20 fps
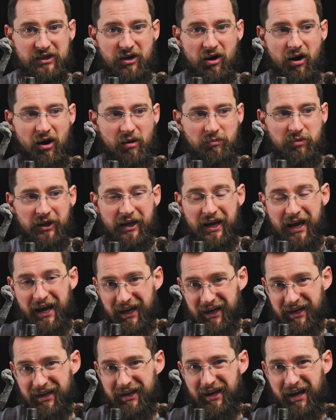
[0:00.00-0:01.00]

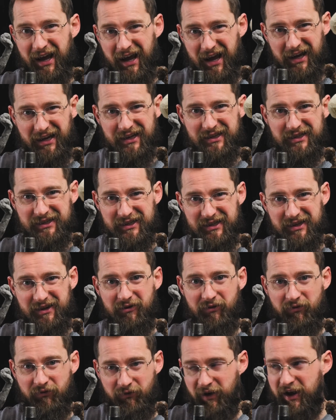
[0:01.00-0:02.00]
complicated as
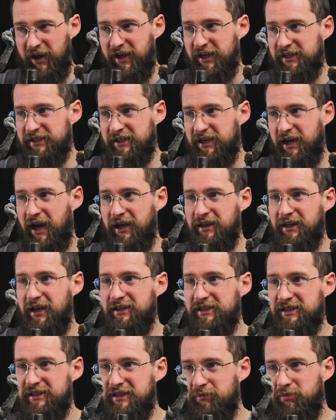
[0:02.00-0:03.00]
the face and then
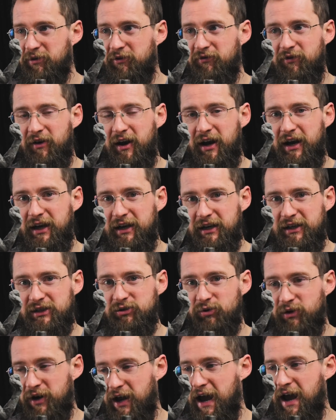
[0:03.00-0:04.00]
simplify it
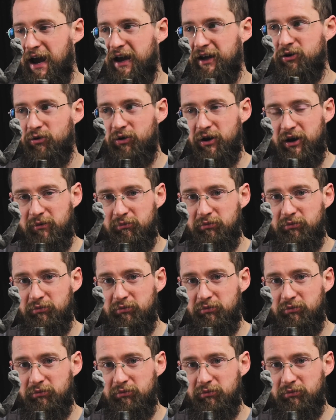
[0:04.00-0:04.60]
into an accurate